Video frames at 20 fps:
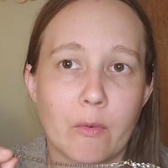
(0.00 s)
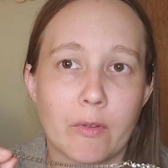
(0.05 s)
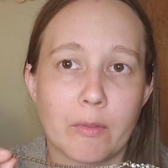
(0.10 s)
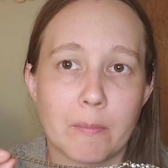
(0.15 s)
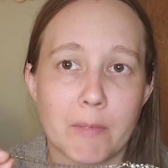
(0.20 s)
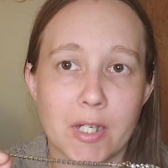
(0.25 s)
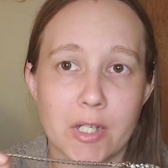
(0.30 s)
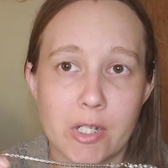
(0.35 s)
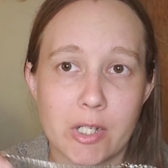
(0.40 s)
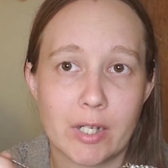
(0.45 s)
with
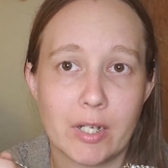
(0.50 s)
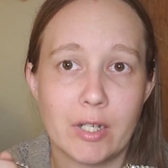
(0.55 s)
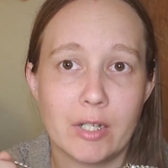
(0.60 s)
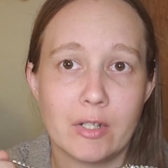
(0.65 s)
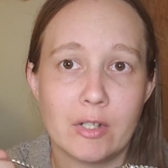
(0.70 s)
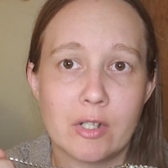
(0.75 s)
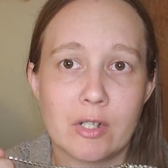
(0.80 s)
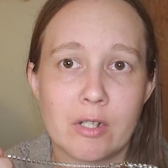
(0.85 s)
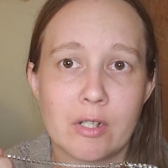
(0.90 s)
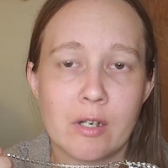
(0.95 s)
my
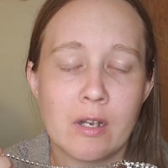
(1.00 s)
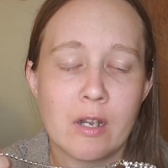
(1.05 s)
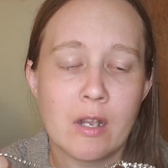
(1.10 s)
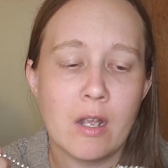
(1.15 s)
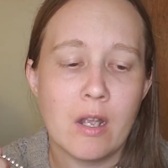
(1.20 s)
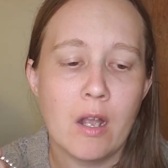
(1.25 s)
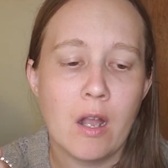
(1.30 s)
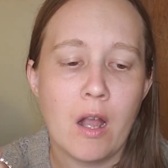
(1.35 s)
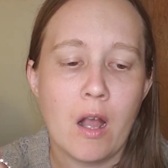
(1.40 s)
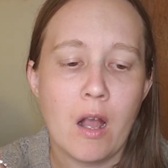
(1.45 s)
change.
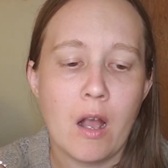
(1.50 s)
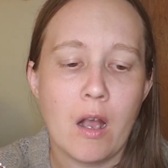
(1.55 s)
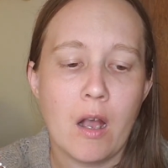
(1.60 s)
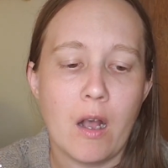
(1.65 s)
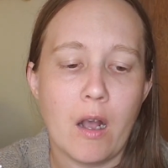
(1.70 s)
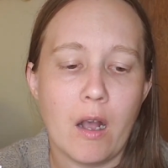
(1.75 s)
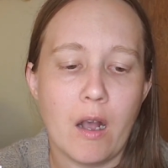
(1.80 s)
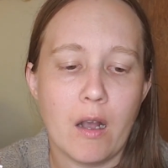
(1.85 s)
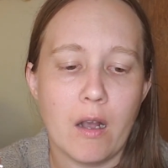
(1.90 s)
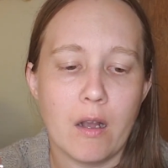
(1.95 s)

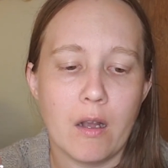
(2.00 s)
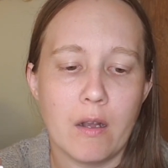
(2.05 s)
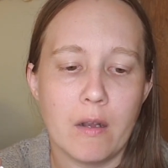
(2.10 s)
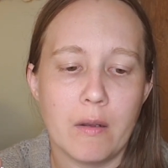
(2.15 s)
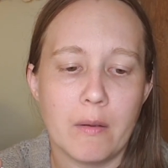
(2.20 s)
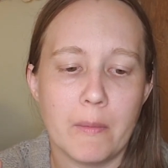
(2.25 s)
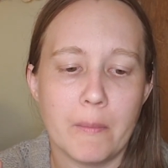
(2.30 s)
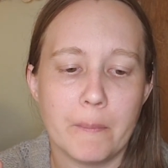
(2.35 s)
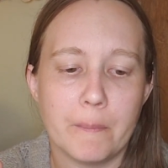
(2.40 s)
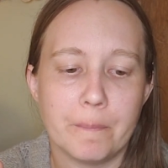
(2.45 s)

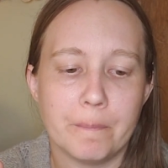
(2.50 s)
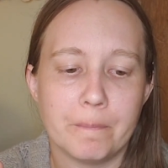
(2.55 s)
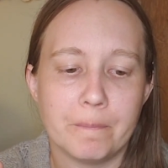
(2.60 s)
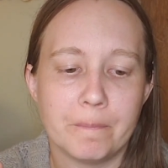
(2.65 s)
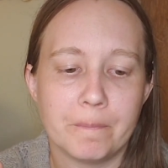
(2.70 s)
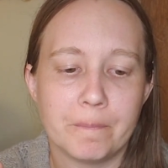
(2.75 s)
That